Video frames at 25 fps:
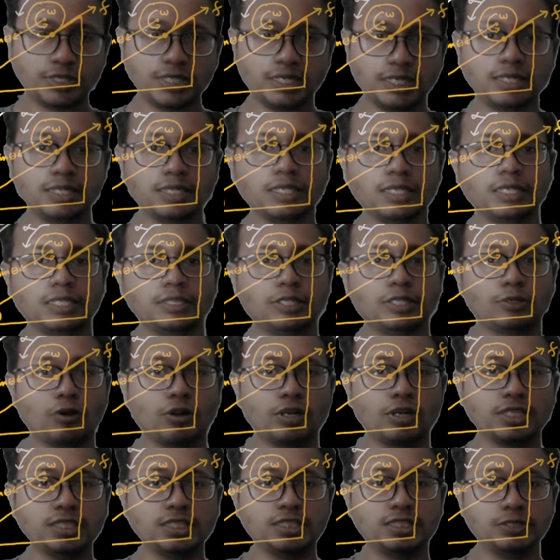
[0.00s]
here. The
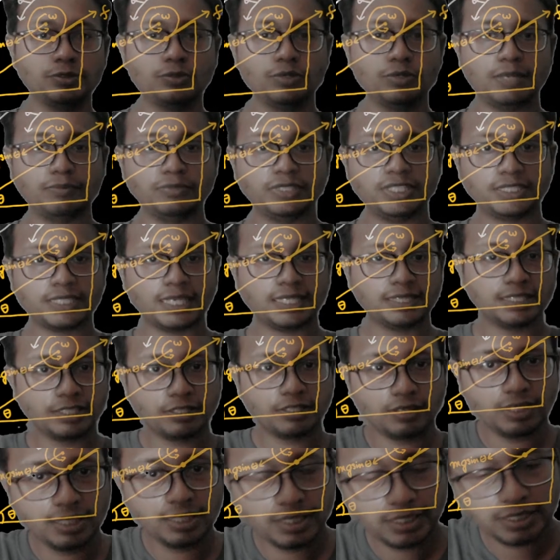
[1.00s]
torque is due to mg sin theta
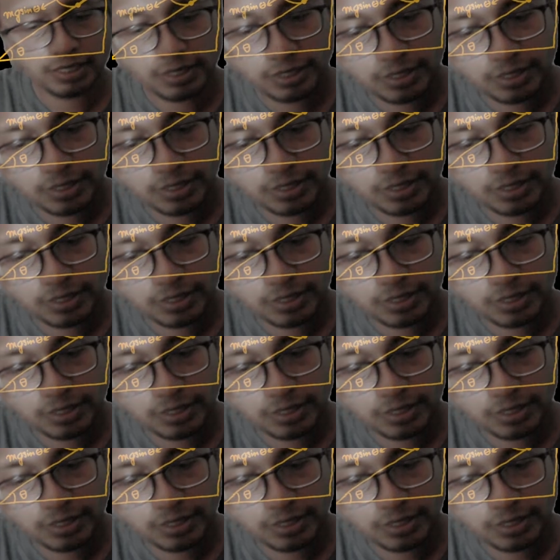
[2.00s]
only.